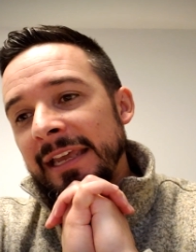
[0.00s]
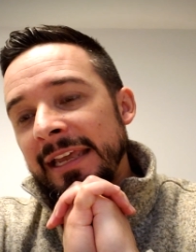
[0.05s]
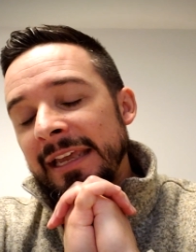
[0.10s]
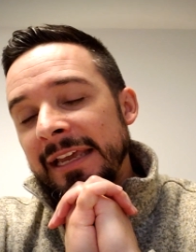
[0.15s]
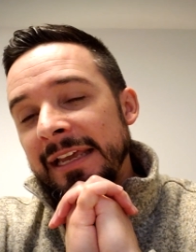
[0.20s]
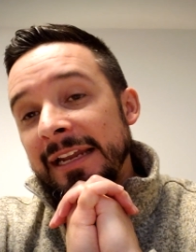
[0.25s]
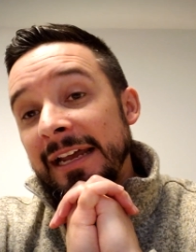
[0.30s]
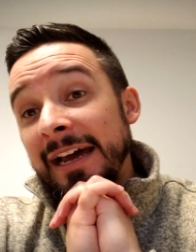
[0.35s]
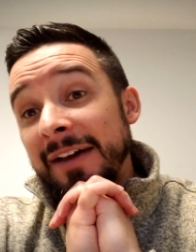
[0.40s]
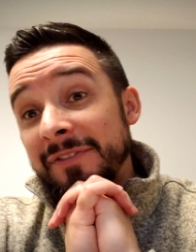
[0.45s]

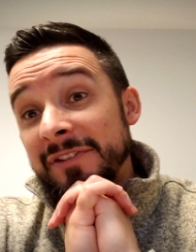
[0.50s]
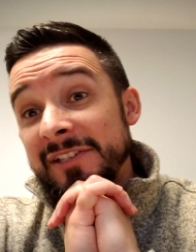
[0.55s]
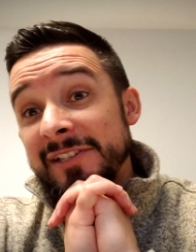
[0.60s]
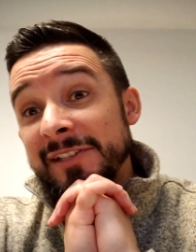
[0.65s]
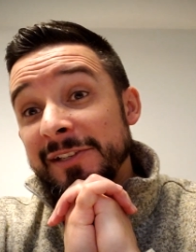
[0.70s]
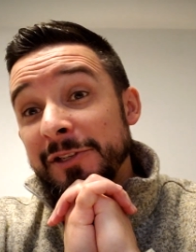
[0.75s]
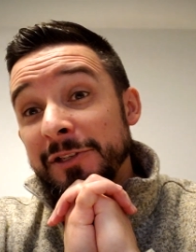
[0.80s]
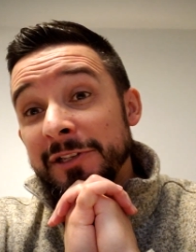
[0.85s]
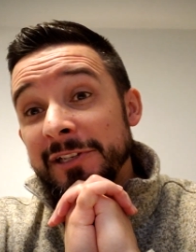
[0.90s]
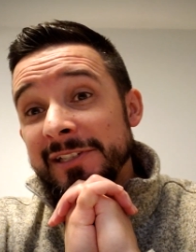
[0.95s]
And
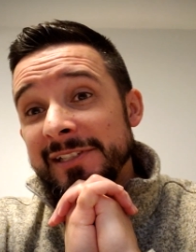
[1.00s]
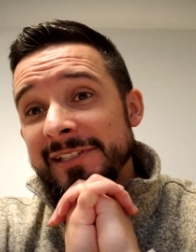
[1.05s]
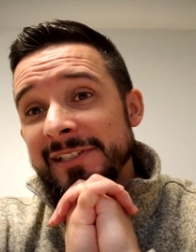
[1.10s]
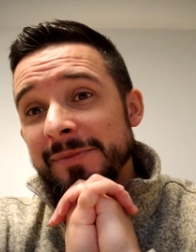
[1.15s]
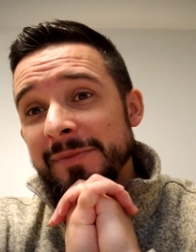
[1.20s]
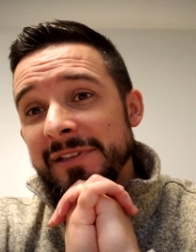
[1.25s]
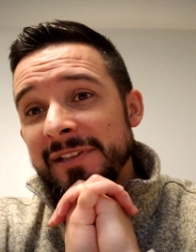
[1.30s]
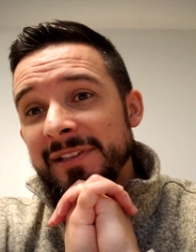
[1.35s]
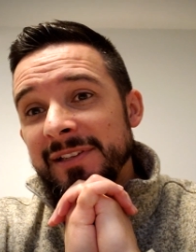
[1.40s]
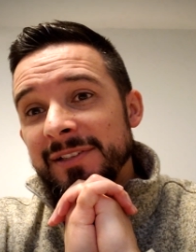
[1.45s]
obviously, you're going to
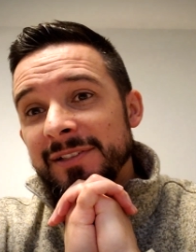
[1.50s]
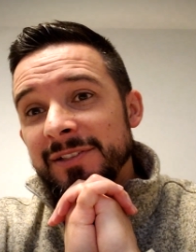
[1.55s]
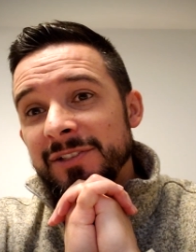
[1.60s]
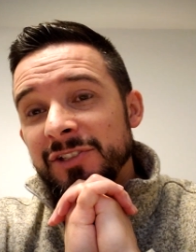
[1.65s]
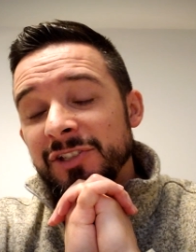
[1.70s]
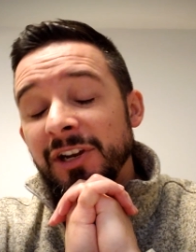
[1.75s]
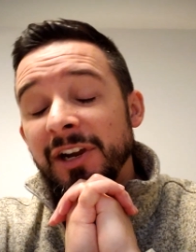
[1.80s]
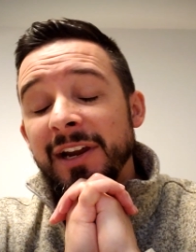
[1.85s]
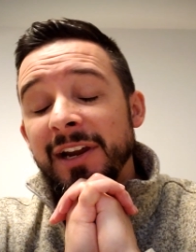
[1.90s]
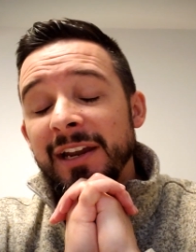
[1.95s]
see me
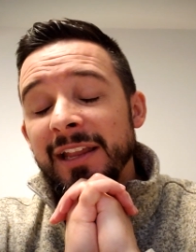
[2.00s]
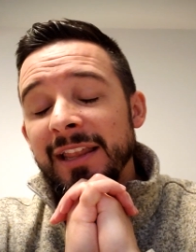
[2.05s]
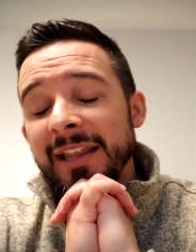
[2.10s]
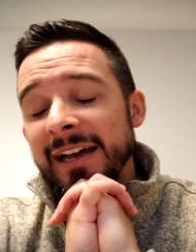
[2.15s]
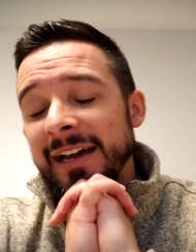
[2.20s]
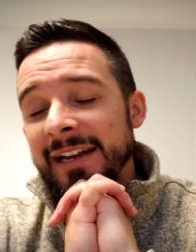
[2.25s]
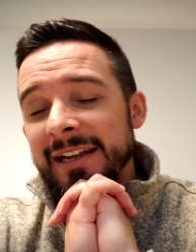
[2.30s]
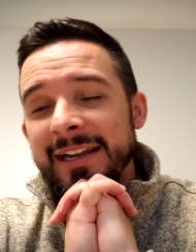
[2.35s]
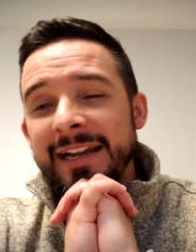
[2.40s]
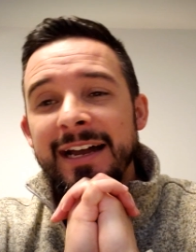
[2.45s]
chucking a
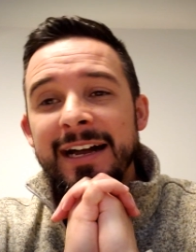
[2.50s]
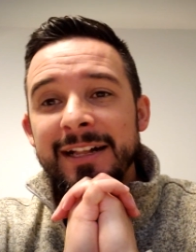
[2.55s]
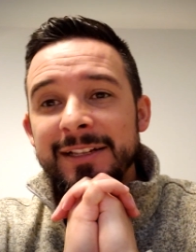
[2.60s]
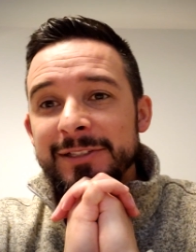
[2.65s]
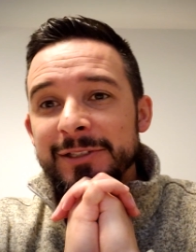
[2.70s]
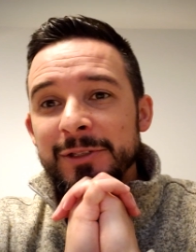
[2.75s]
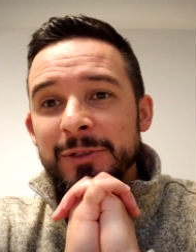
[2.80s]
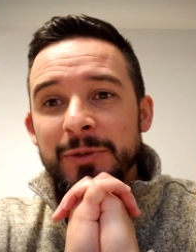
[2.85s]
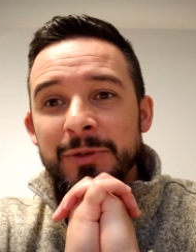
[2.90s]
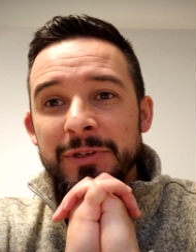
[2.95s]
lot of
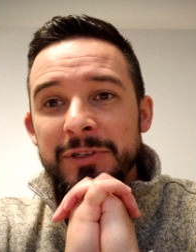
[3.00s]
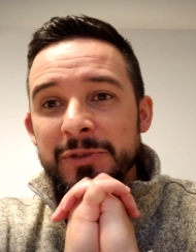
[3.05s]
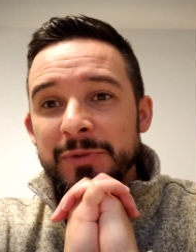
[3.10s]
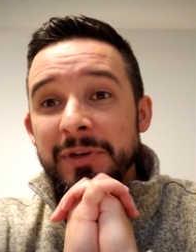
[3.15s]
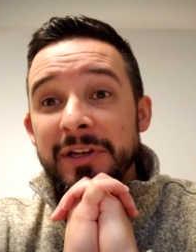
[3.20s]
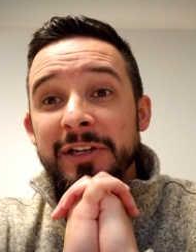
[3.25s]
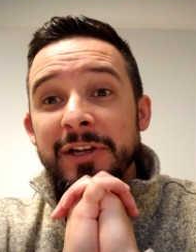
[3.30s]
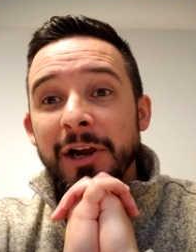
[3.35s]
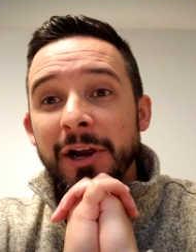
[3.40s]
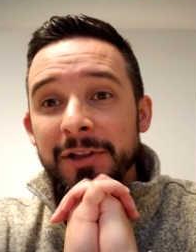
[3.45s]
Conklin lures
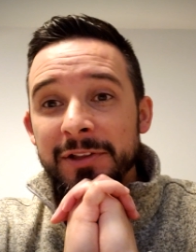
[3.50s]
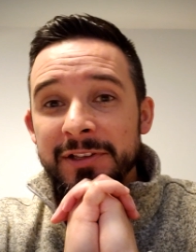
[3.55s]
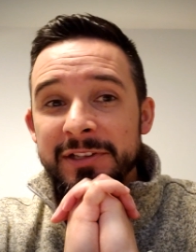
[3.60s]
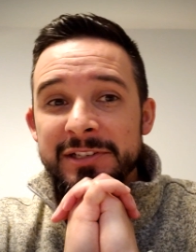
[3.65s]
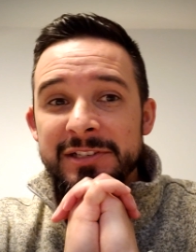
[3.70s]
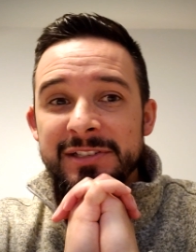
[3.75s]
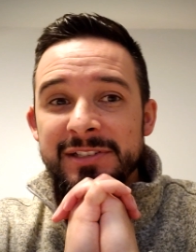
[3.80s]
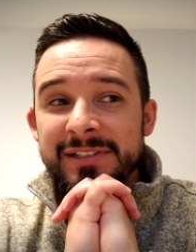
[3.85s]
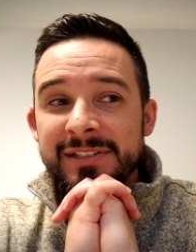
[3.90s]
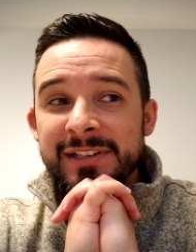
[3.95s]

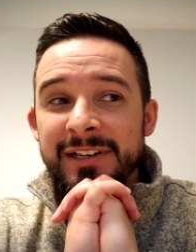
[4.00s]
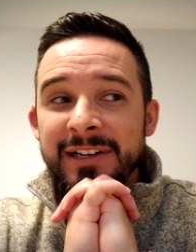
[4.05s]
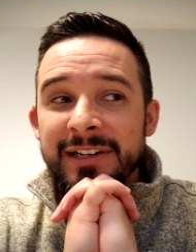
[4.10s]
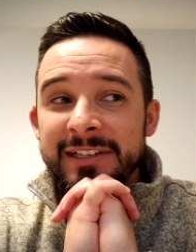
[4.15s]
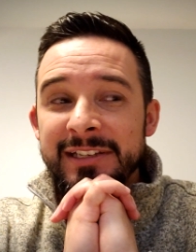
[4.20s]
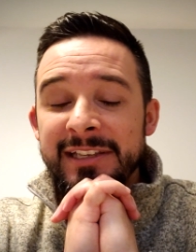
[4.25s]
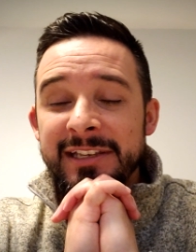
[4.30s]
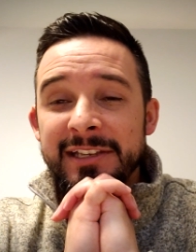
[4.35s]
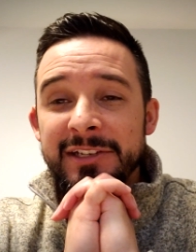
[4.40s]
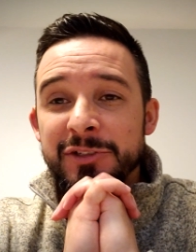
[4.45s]
regardless.
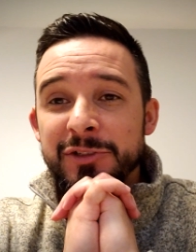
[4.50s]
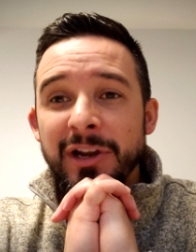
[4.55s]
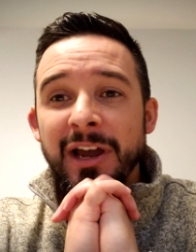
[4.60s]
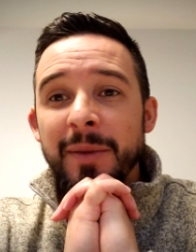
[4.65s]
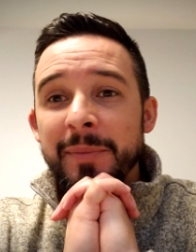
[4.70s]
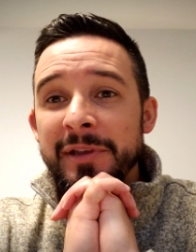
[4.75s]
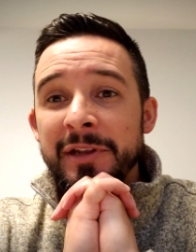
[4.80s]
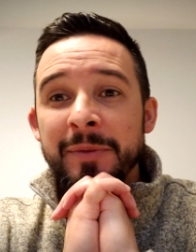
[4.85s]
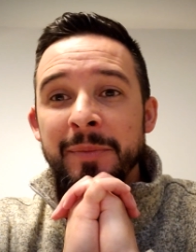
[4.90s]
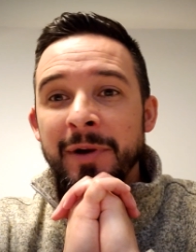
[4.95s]
He could
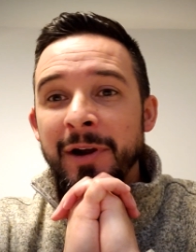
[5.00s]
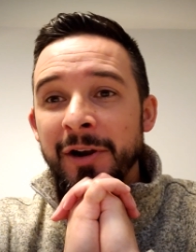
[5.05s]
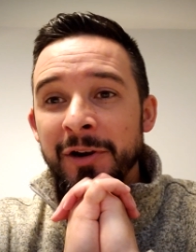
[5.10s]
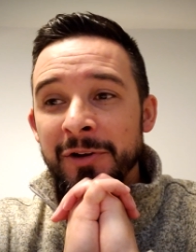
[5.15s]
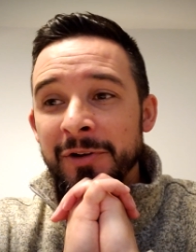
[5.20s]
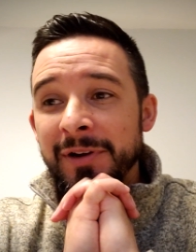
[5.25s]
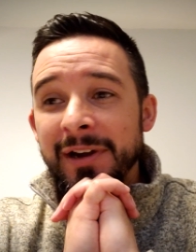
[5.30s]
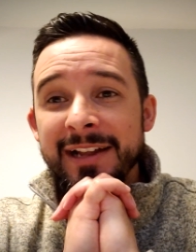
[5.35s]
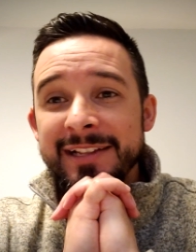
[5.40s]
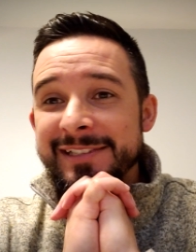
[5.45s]
drop me
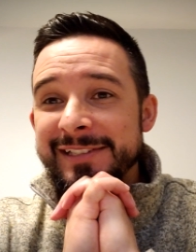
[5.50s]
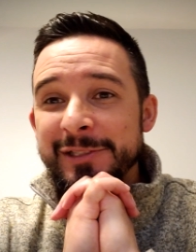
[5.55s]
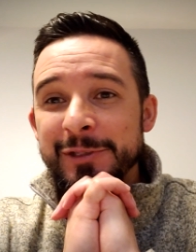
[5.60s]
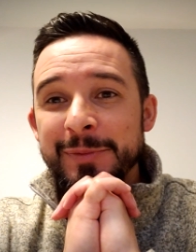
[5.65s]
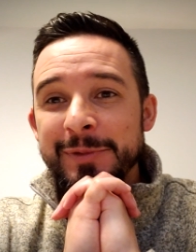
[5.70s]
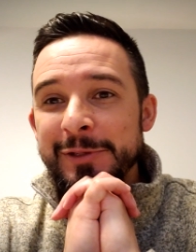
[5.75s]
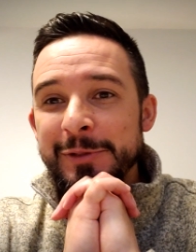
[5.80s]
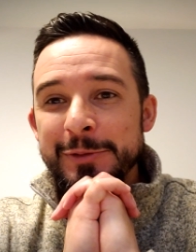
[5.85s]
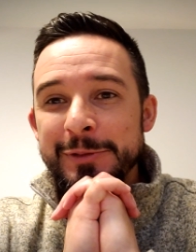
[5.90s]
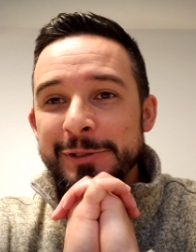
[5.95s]
tomorrow, I'd
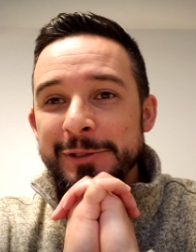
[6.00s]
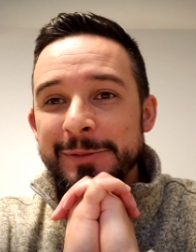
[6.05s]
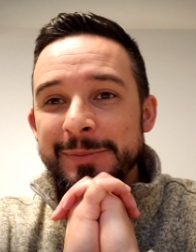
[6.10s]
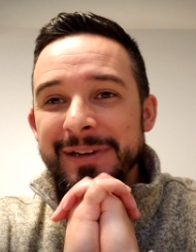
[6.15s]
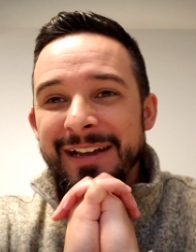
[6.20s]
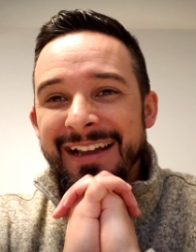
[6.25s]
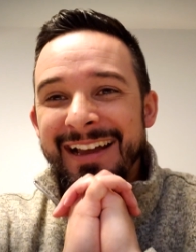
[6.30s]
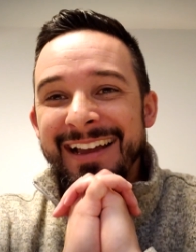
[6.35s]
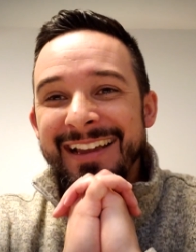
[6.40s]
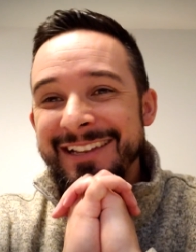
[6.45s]
still be using
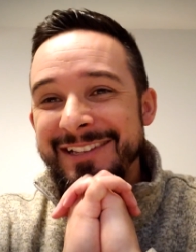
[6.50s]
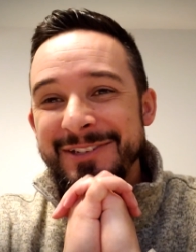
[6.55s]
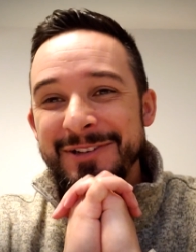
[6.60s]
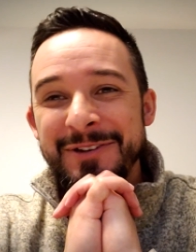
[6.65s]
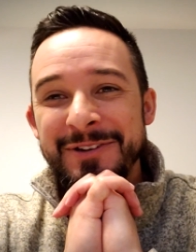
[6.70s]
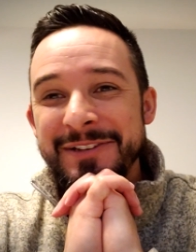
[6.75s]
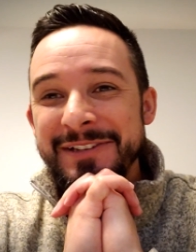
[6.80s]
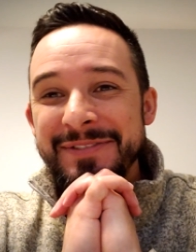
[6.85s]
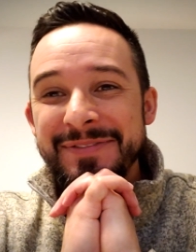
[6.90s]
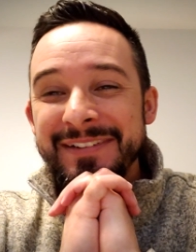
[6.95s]
them. I
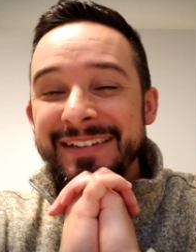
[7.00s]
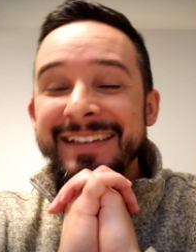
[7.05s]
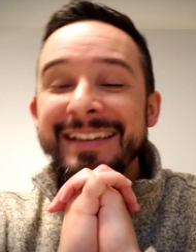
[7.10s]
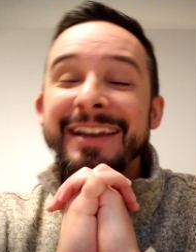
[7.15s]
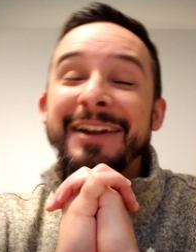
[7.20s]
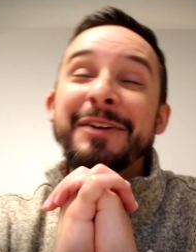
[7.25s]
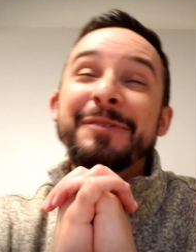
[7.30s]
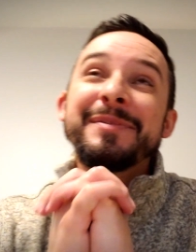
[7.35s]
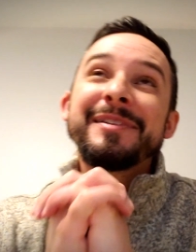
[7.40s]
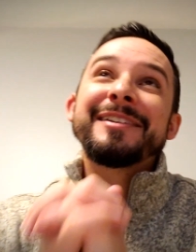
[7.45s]
don't even
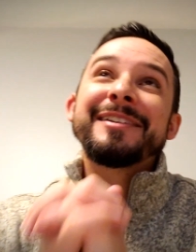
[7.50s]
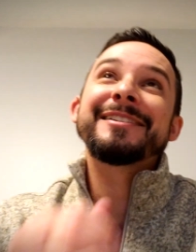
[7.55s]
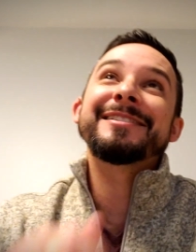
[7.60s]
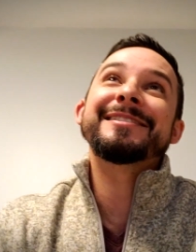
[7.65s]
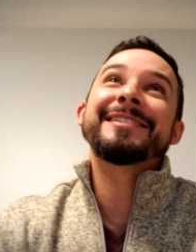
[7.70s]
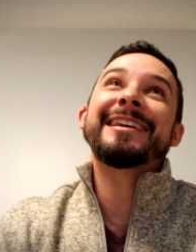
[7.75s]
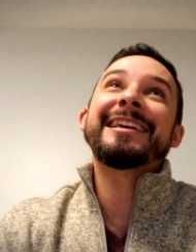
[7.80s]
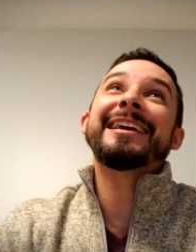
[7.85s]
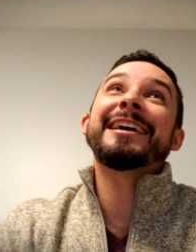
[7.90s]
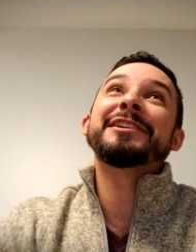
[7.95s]
care
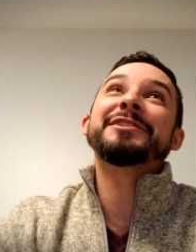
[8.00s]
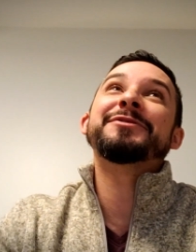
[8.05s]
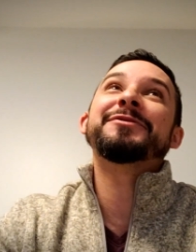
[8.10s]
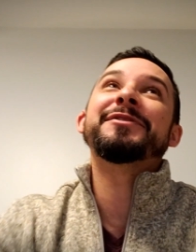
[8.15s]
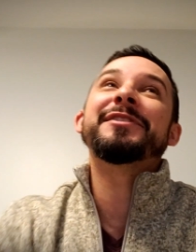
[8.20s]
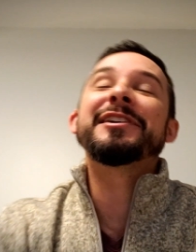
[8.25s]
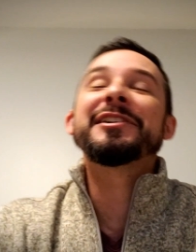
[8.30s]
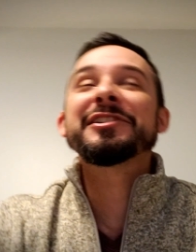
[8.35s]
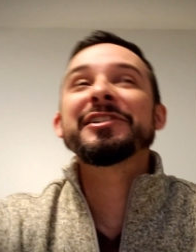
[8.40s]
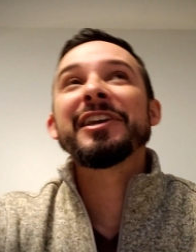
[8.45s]
because they catch
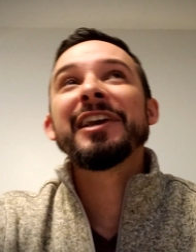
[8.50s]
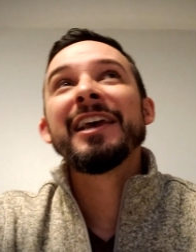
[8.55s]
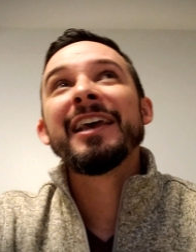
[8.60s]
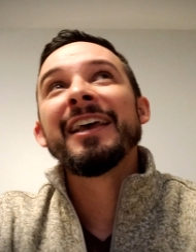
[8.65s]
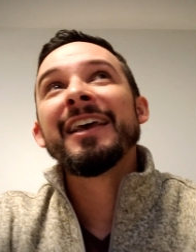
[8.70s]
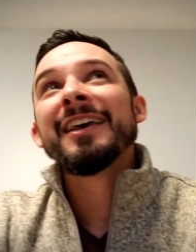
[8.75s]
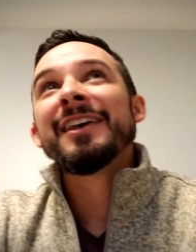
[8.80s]
fish.